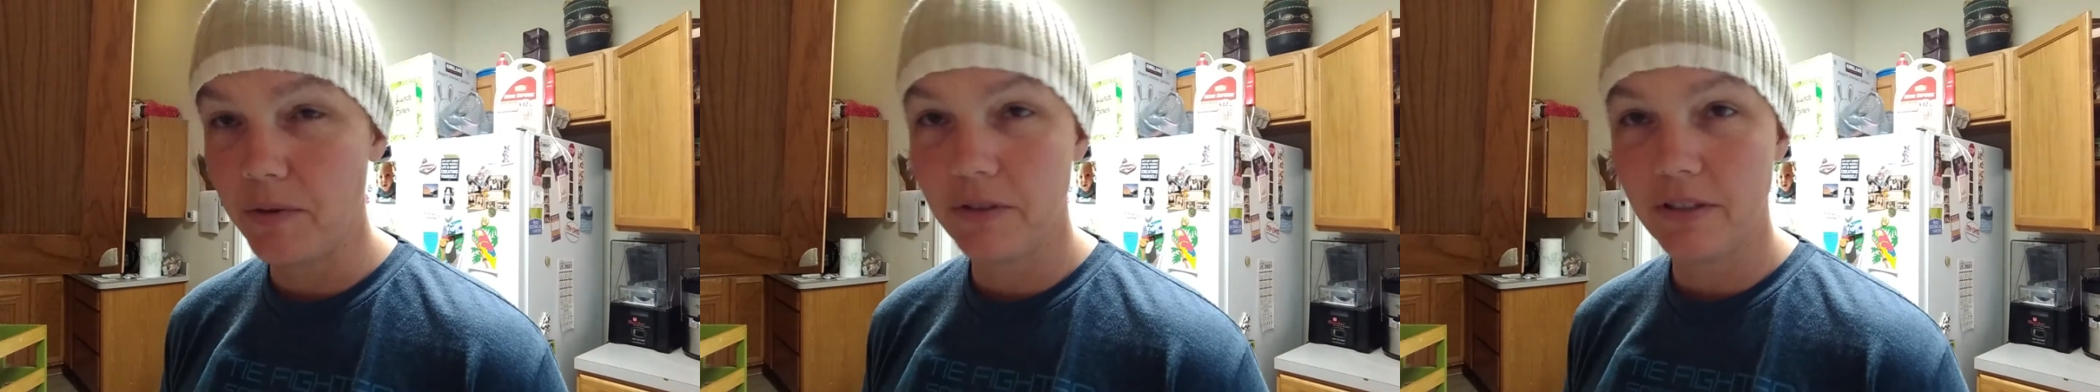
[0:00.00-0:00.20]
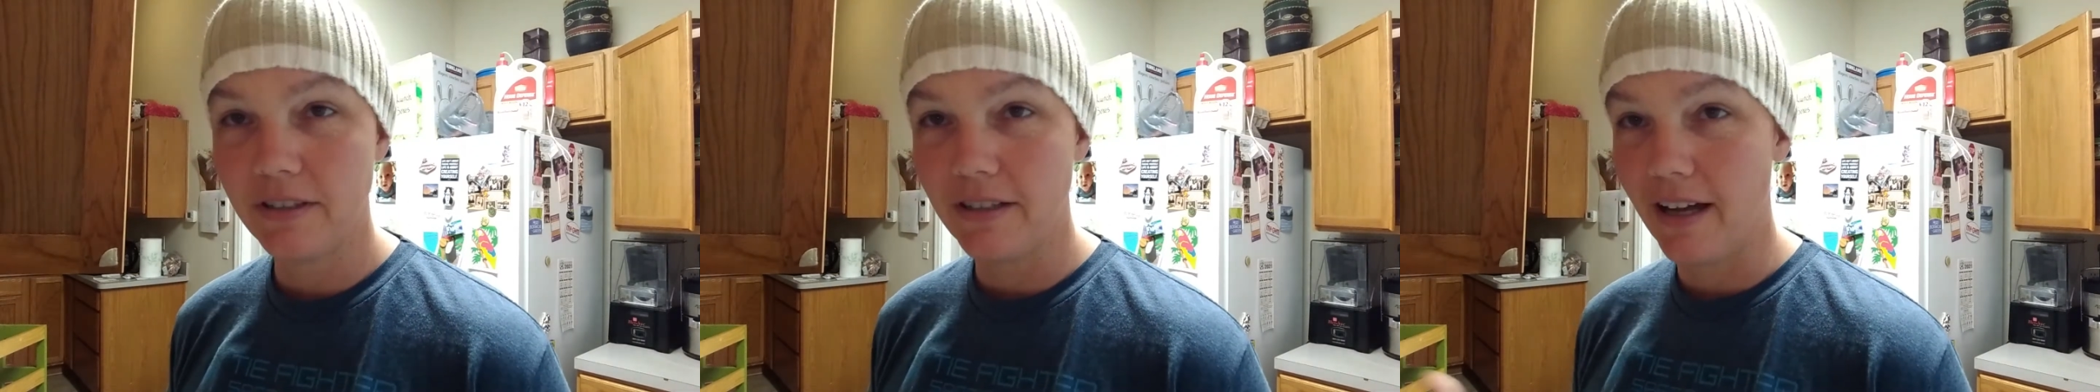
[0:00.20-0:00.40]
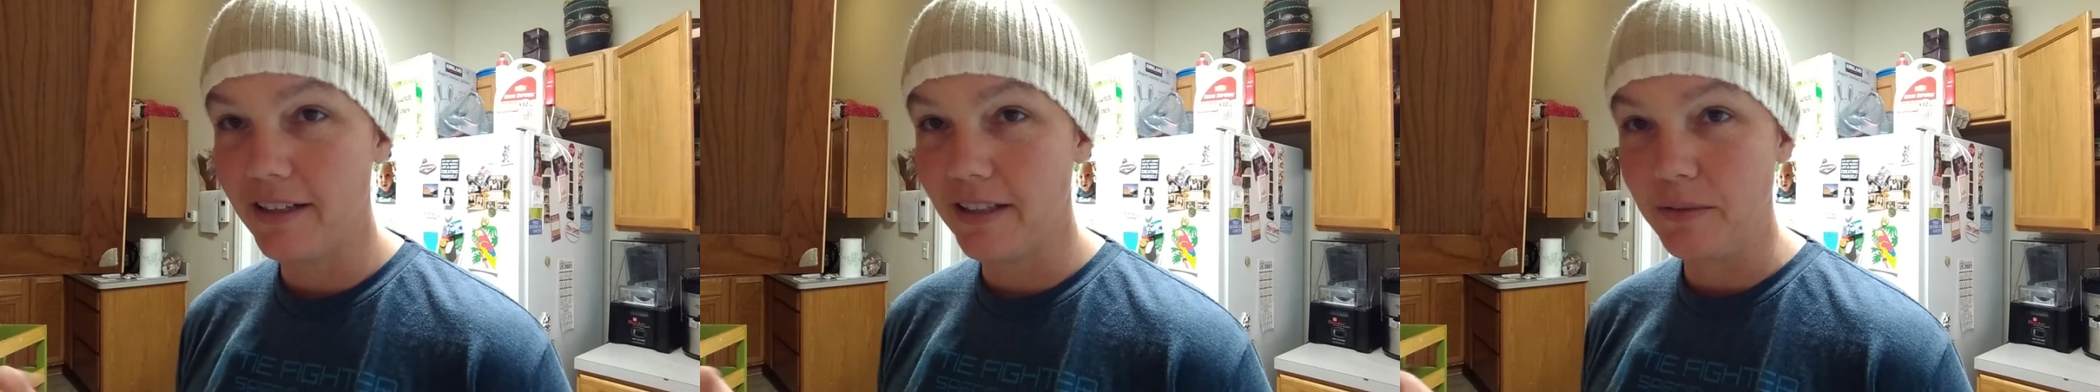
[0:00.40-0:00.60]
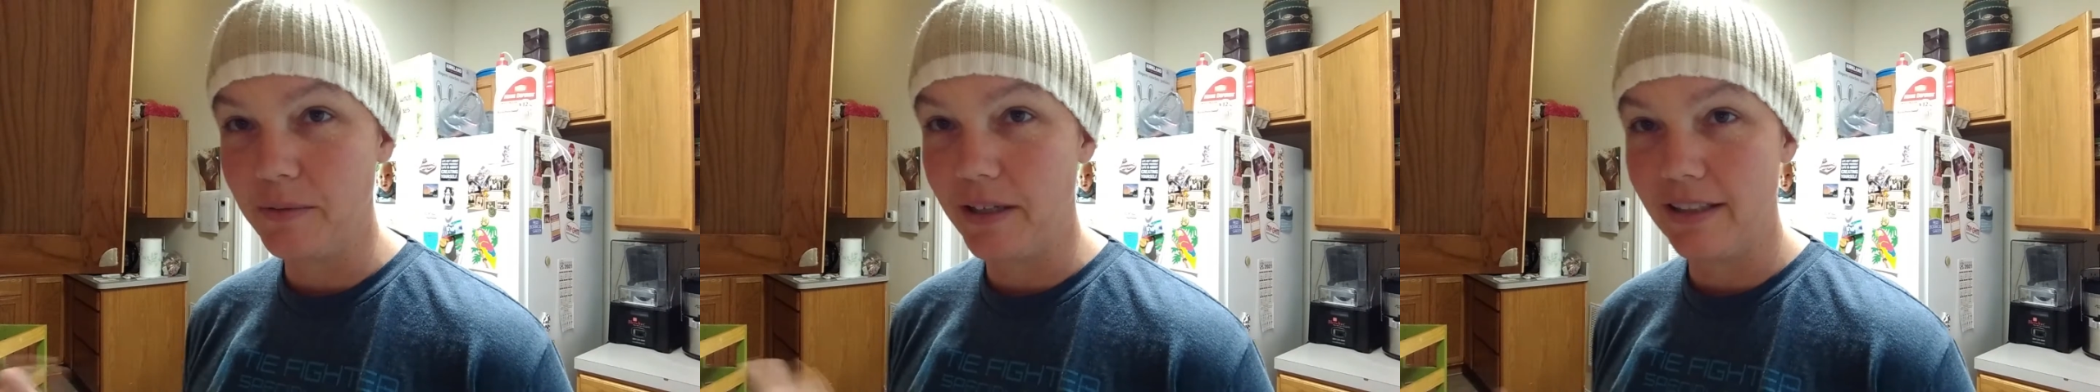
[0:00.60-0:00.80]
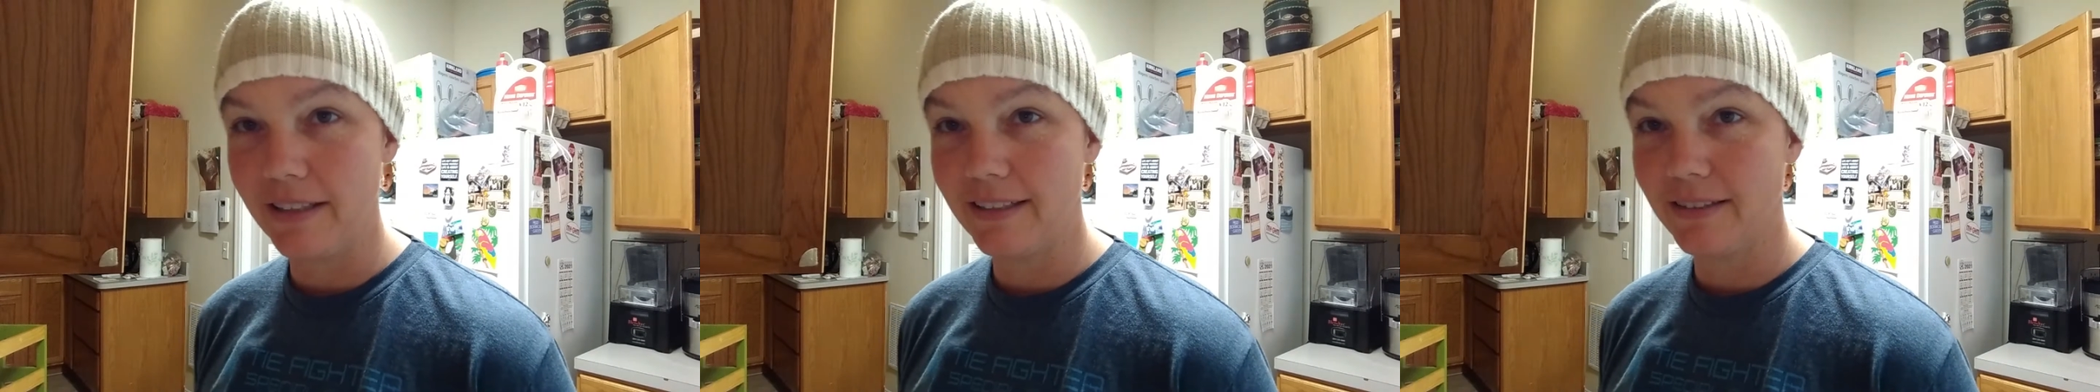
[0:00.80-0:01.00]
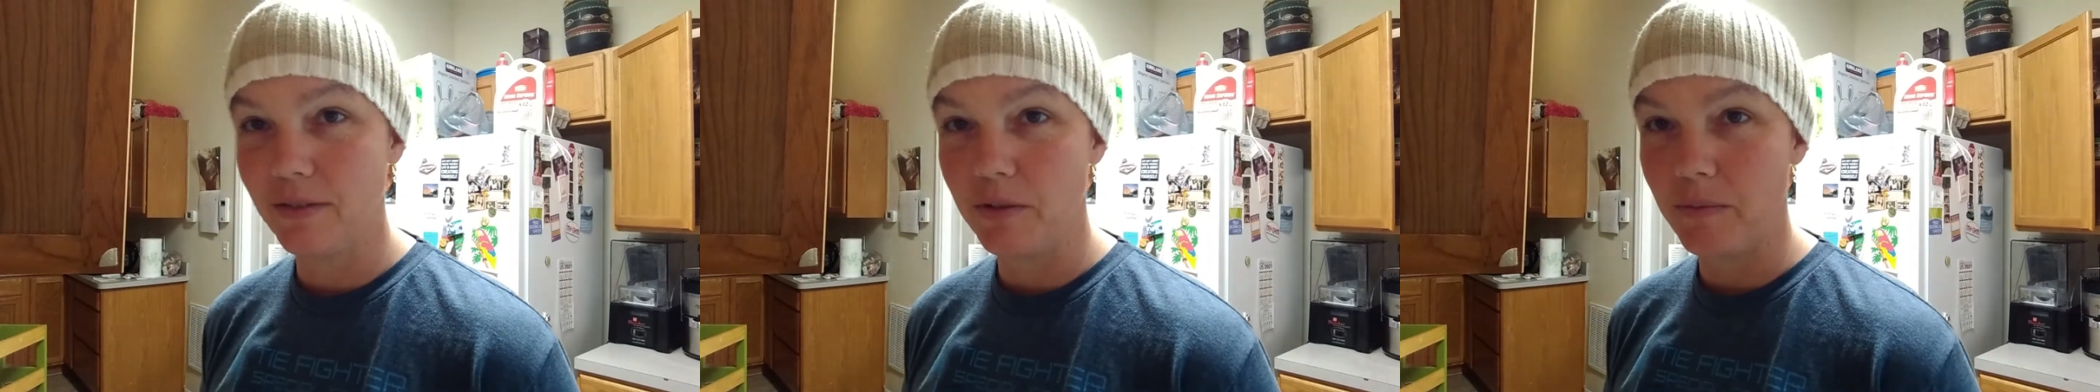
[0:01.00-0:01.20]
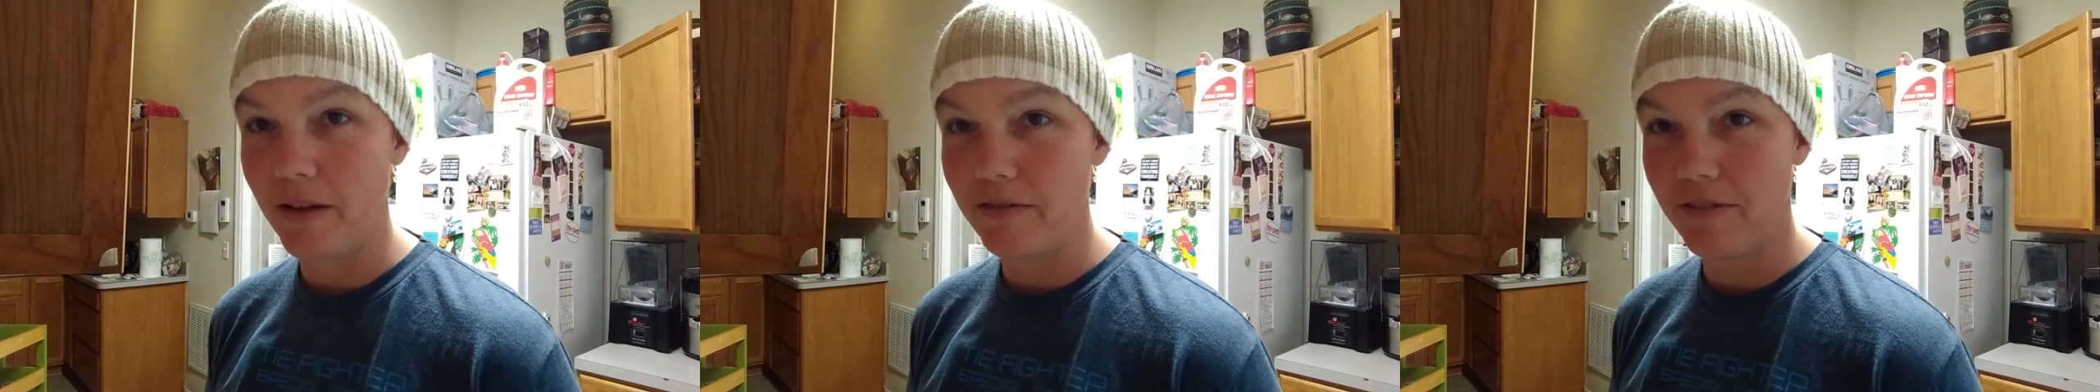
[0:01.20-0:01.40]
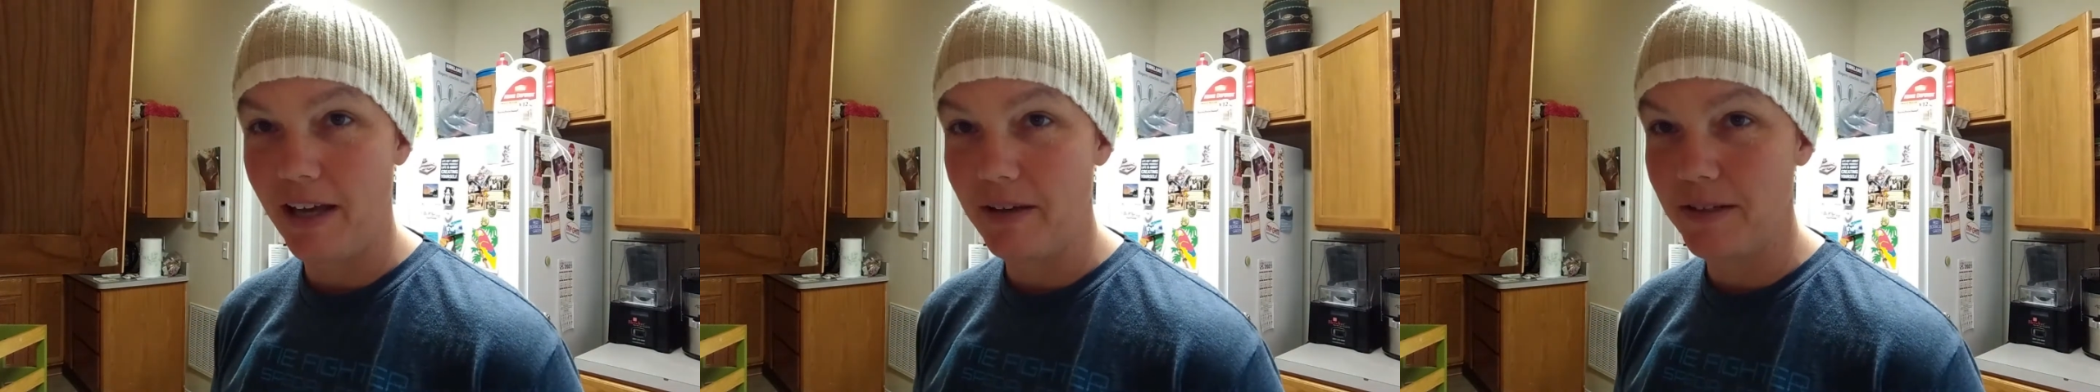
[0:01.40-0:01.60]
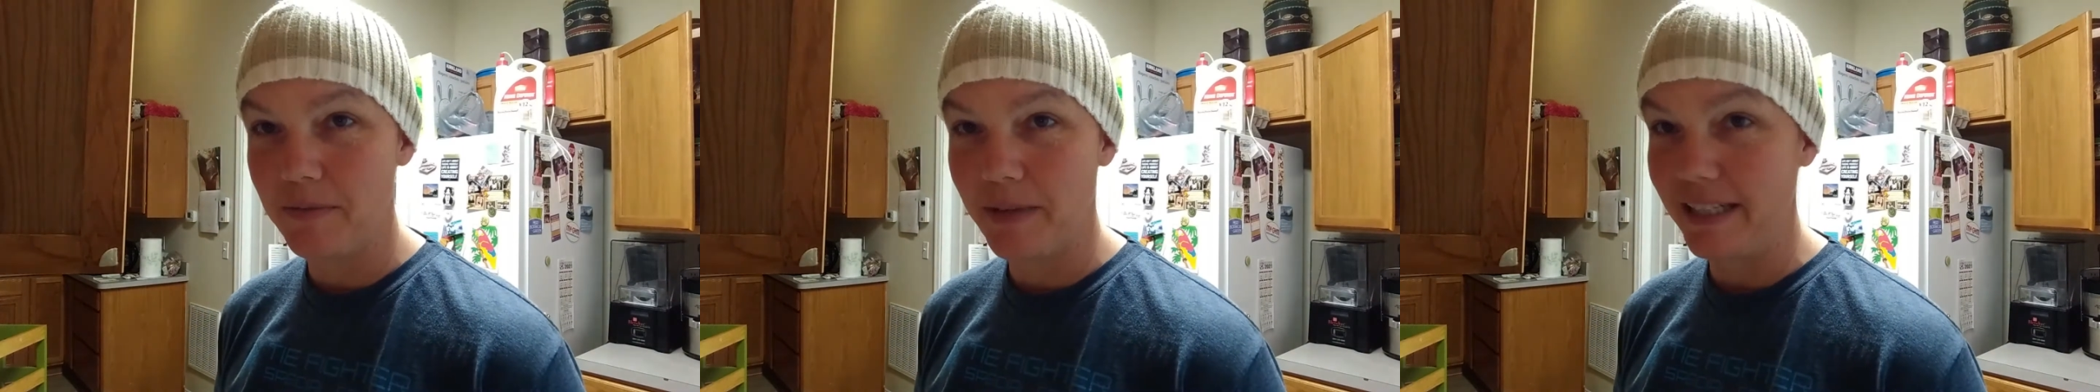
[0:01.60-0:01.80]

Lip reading: We were just talking about this with my family.